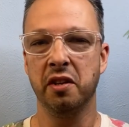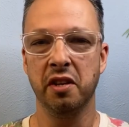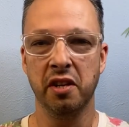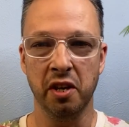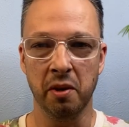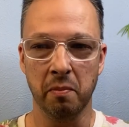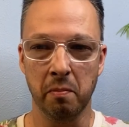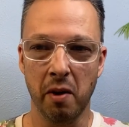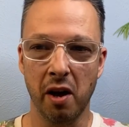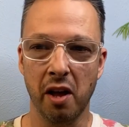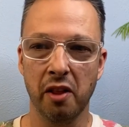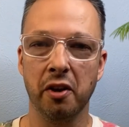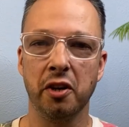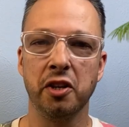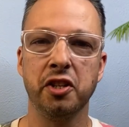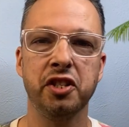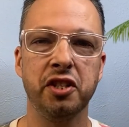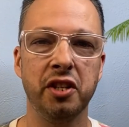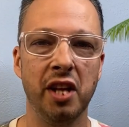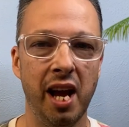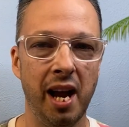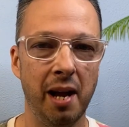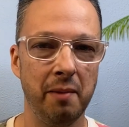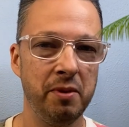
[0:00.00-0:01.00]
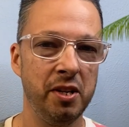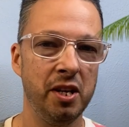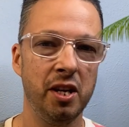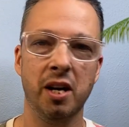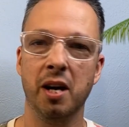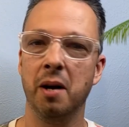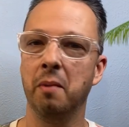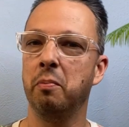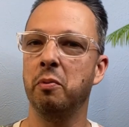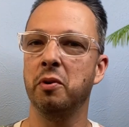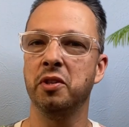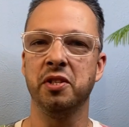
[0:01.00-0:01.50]
your mother slabbed you
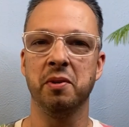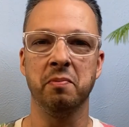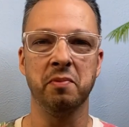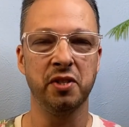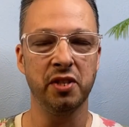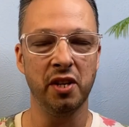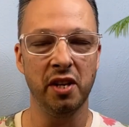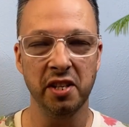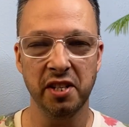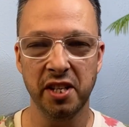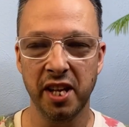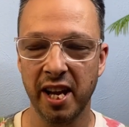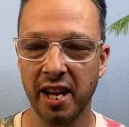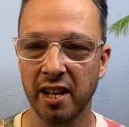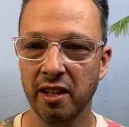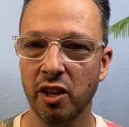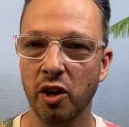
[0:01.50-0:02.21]
up with some suntan